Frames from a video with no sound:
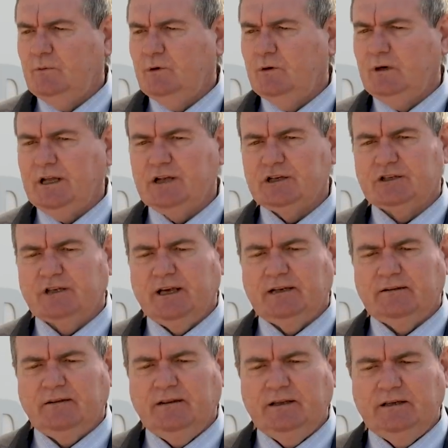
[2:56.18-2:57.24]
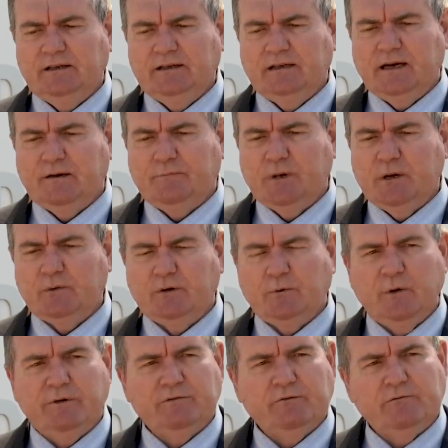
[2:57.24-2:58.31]
We'll allege that the uh, people that
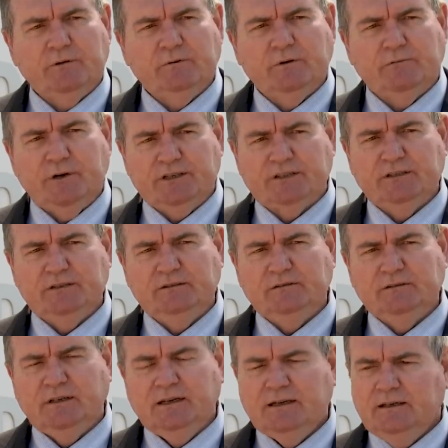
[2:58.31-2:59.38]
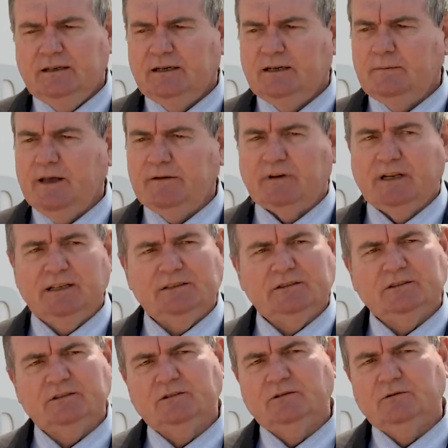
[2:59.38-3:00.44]
we've ar arrested um, have
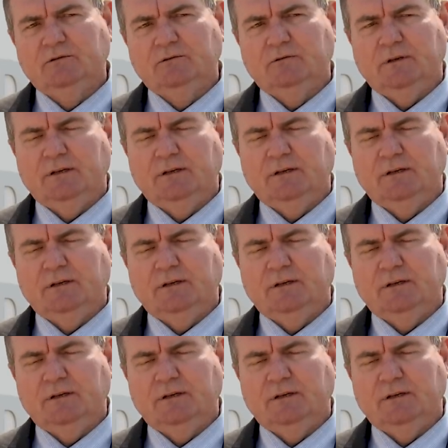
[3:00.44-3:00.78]
links to